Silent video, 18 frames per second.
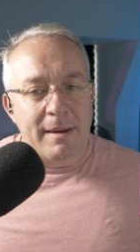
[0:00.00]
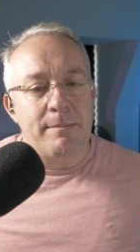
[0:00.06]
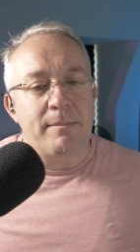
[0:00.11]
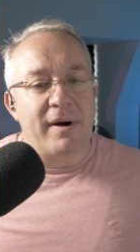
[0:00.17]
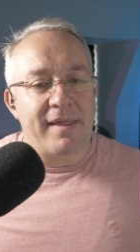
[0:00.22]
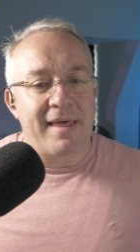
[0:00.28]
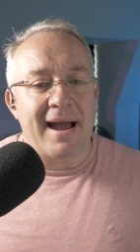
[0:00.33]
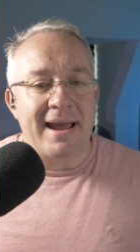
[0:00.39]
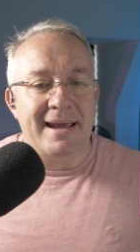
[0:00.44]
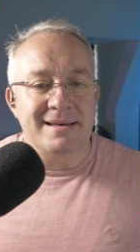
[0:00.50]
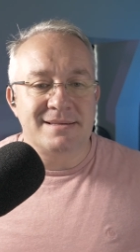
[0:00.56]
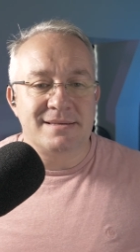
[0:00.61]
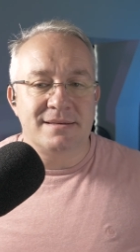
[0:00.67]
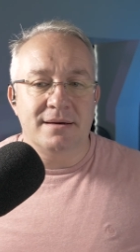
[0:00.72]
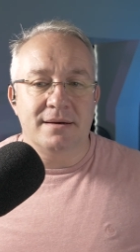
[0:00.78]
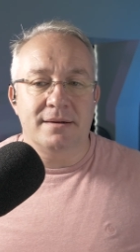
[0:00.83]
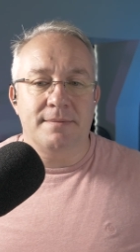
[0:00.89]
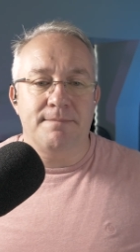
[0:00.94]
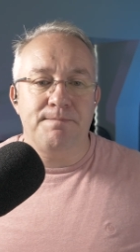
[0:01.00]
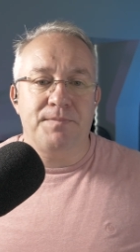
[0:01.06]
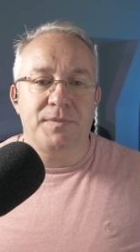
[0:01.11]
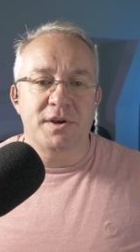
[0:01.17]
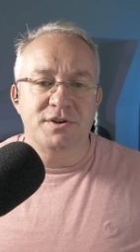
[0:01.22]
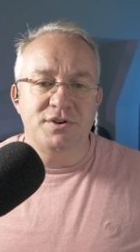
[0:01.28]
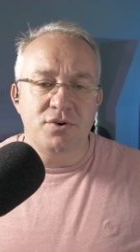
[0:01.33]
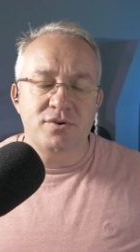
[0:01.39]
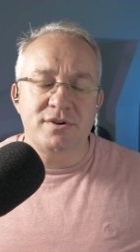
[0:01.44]
I meant by that is that
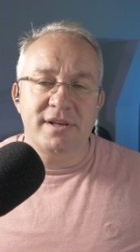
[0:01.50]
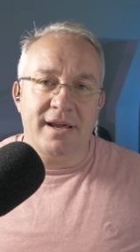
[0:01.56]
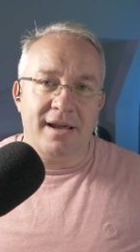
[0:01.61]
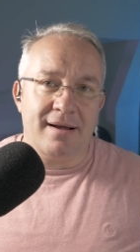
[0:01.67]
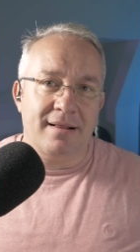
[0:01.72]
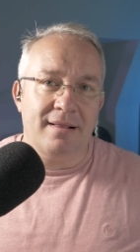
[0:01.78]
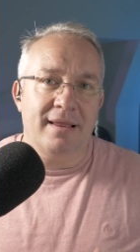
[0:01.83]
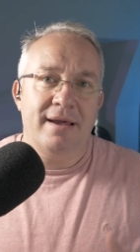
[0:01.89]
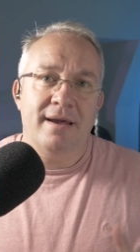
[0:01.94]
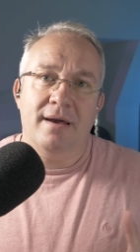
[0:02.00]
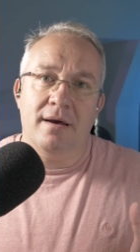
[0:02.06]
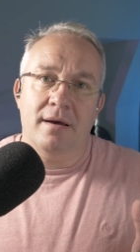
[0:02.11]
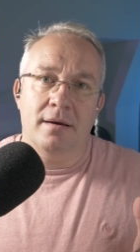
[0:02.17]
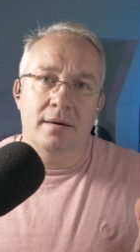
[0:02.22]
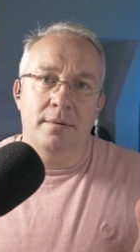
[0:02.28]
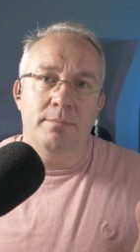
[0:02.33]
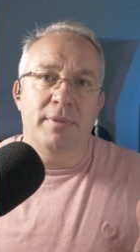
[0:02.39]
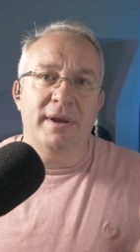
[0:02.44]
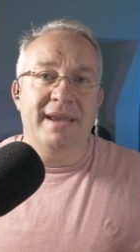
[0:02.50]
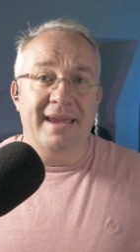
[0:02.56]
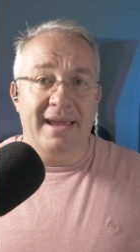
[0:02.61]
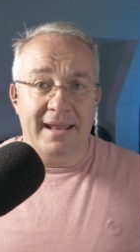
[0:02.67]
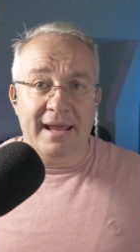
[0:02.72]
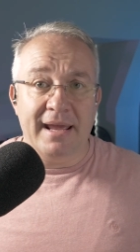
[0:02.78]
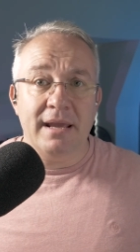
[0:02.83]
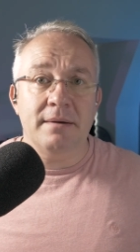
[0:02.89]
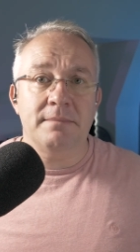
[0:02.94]
there's usually a clear
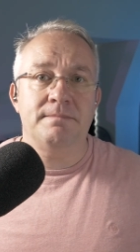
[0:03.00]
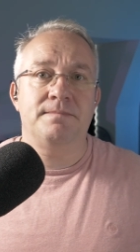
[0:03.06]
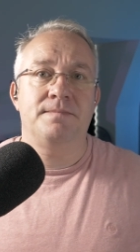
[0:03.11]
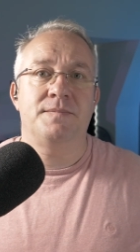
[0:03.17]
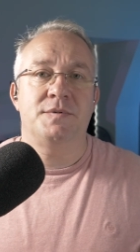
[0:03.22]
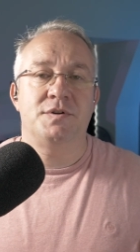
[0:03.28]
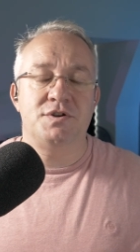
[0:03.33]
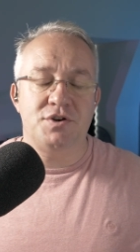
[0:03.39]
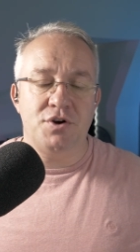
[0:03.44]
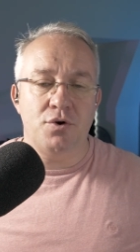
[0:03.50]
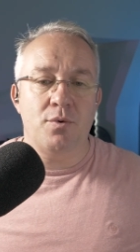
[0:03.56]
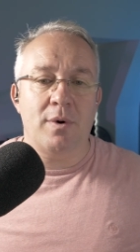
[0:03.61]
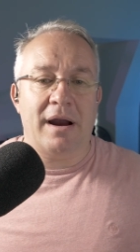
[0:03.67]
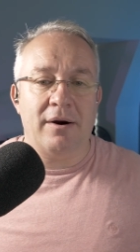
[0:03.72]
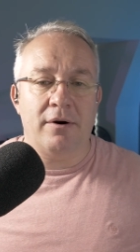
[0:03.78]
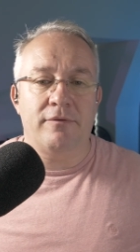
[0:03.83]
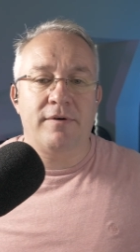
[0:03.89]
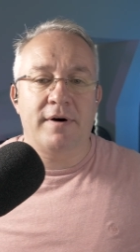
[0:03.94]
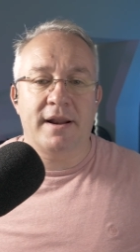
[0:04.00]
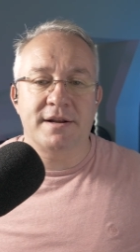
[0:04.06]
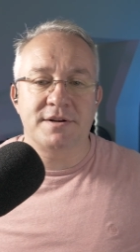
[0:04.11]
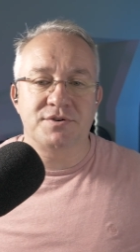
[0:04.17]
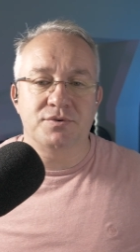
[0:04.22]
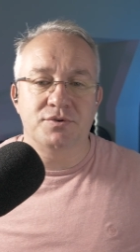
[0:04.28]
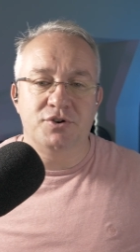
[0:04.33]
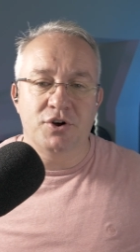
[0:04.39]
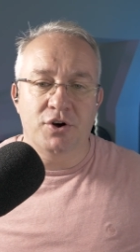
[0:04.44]
beginning to our
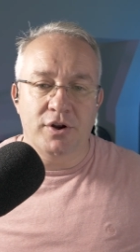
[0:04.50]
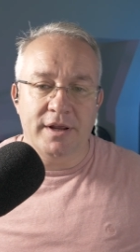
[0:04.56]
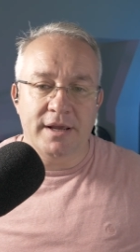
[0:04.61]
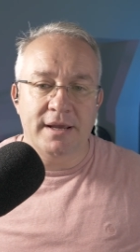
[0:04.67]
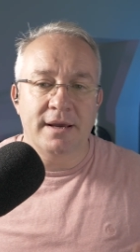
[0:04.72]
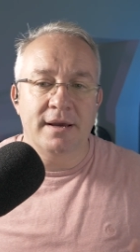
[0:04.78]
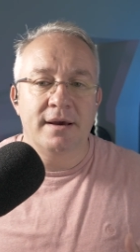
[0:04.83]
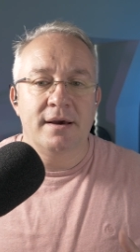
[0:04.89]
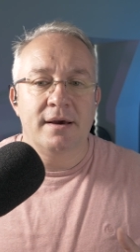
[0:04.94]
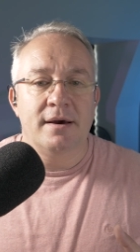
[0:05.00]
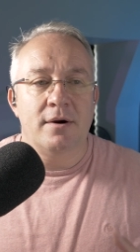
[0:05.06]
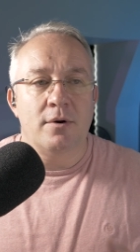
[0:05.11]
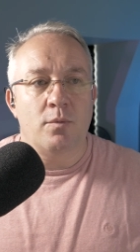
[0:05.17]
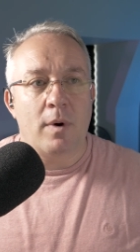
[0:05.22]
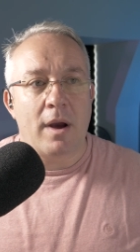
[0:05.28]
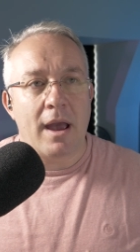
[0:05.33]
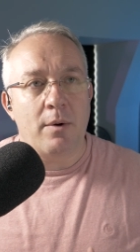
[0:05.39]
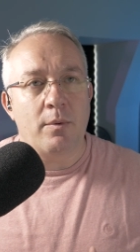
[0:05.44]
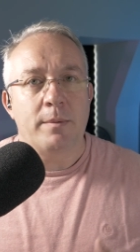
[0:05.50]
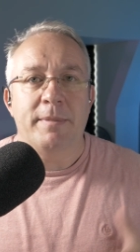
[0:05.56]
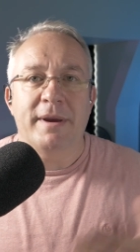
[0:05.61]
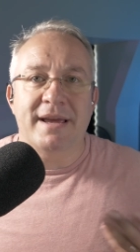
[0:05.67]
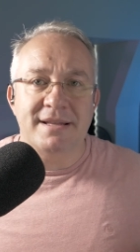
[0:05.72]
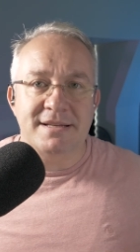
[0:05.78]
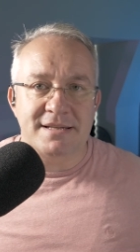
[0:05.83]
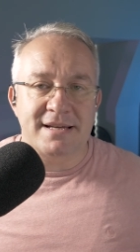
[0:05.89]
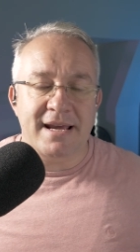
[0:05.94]
financial journey where we
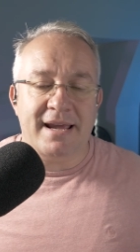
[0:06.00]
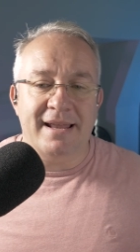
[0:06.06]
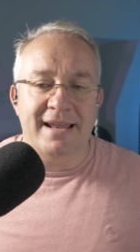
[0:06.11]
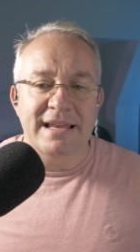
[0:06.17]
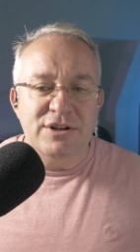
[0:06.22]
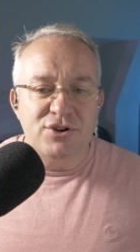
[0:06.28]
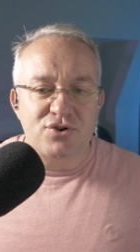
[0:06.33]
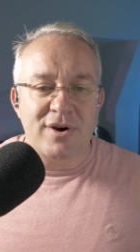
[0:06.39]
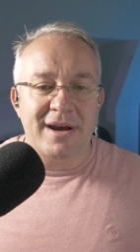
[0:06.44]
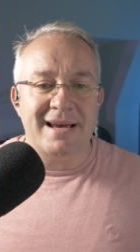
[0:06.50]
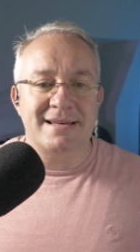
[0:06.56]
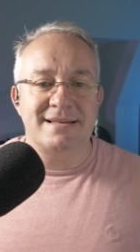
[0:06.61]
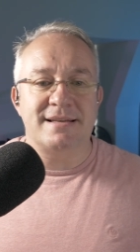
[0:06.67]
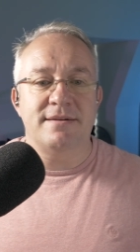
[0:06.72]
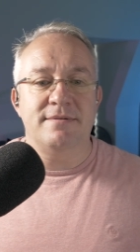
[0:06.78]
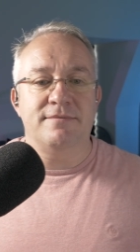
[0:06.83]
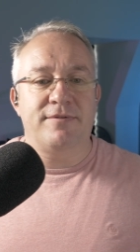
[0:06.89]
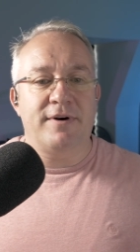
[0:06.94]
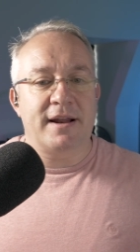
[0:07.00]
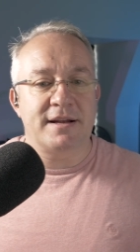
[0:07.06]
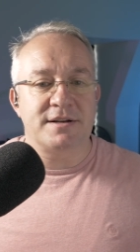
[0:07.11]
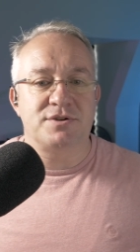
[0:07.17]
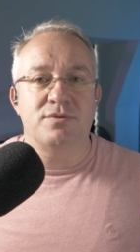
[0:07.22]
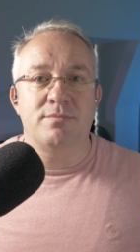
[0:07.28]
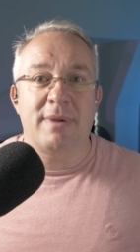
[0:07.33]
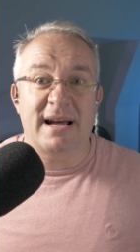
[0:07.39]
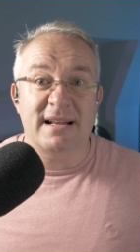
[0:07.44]
begin to take an interest in
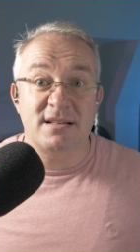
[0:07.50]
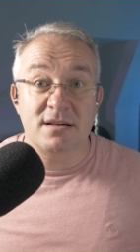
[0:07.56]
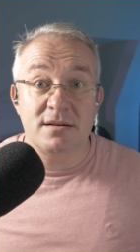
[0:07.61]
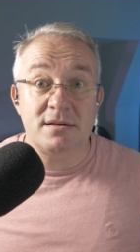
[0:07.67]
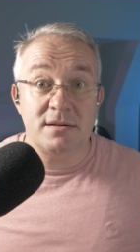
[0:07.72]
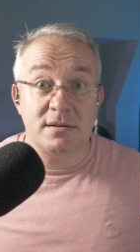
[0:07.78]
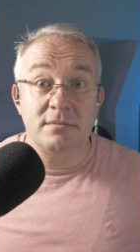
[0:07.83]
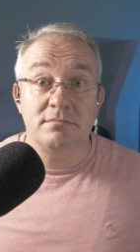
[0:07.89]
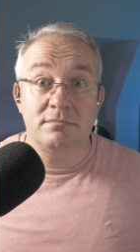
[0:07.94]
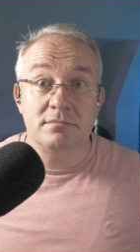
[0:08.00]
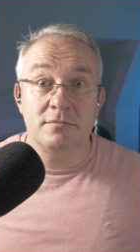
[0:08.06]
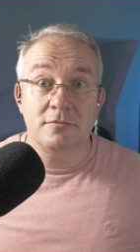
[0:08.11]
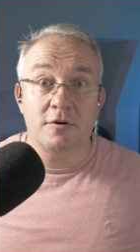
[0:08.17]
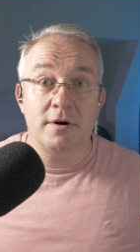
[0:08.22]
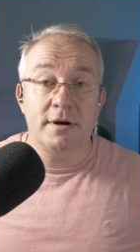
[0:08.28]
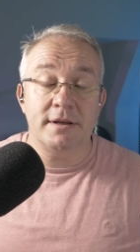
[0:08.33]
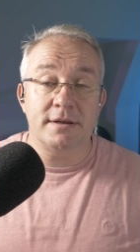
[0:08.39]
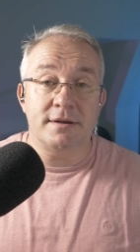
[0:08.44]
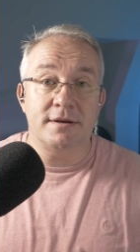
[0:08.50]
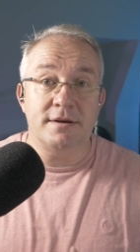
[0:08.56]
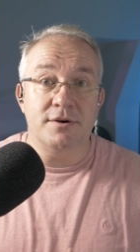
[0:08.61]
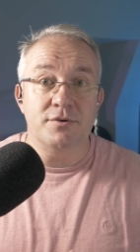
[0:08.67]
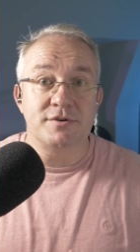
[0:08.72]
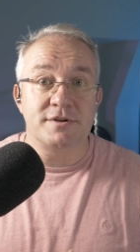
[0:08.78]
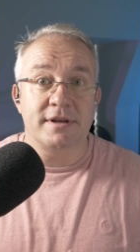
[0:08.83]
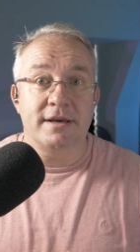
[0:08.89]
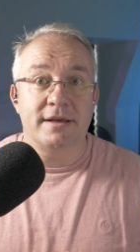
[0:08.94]
financial matters. Right?
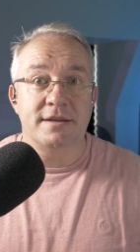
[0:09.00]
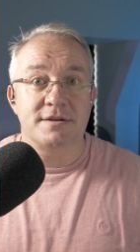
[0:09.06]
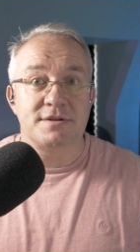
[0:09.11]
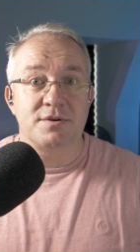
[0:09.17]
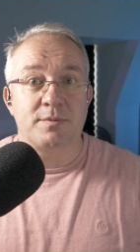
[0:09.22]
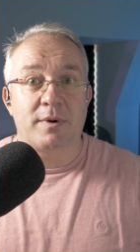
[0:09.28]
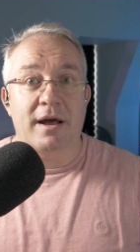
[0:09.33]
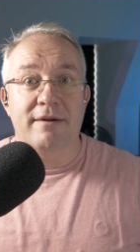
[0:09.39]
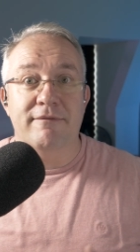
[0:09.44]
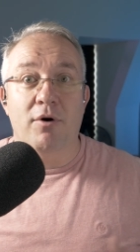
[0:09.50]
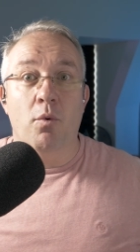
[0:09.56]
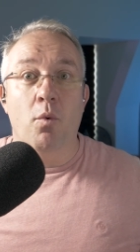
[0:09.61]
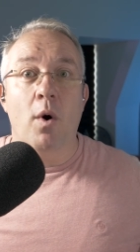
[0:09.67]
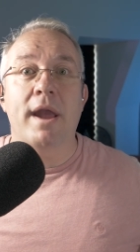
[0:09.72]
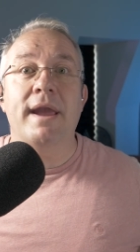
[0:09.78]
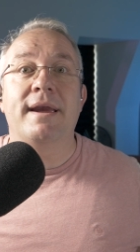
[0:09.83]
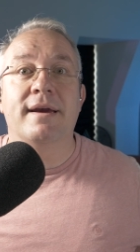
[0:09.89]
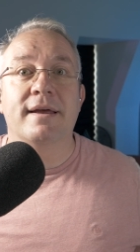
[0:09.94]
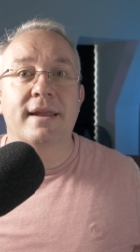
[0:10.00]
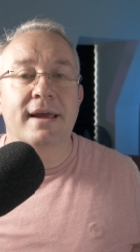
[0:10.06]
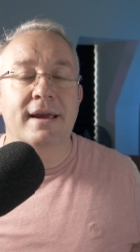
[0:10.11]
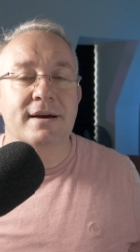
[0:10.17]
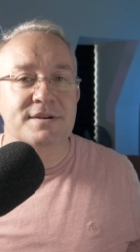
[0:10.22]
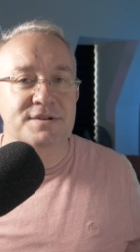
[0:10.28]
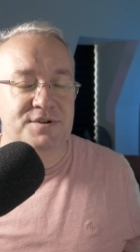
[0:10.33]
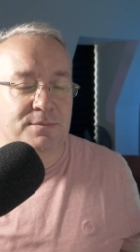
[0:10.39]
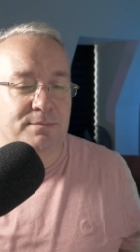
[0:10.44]
Usually there's some kind of
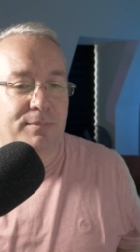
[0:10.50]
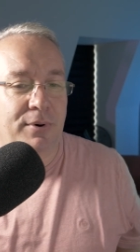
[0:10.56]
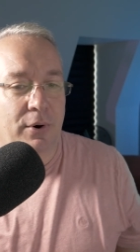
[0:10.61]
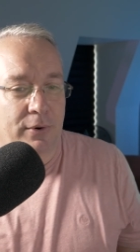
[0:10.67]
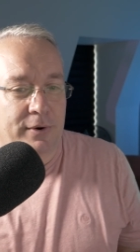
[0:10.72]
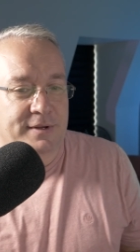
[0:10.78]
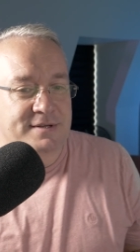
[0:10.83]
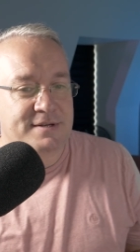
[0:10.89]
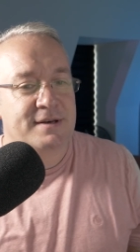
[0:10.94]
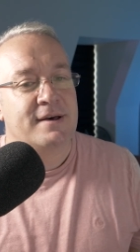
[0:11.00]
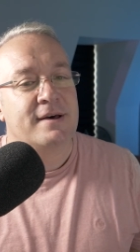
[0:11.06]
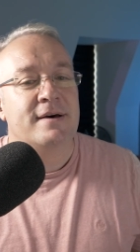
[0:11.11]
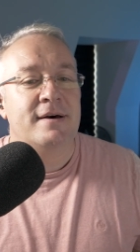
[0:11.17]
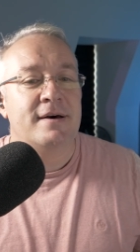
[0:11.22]
awakening at some point.